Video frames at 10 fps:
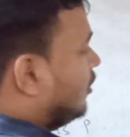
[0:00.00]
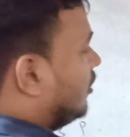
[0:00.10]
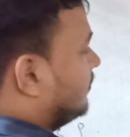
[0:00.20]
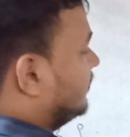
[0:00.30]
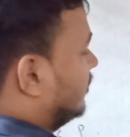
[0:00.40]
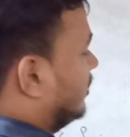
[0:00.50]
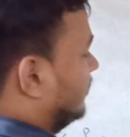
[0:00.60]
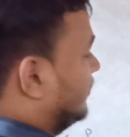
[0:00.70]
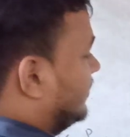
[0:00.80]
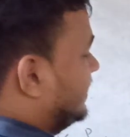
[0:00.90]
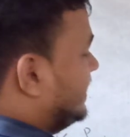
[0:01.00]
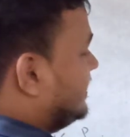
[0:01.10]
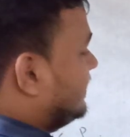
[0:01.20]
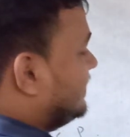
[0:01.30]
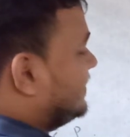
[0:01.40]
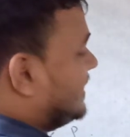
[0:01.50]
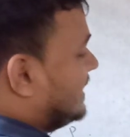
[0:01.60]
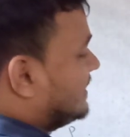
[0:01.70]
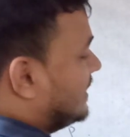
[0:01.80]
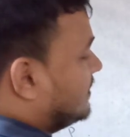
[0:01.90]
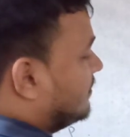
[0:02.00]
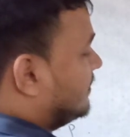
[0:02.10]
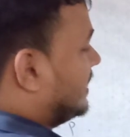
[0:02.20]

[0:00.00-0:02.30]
of the converted. Change is your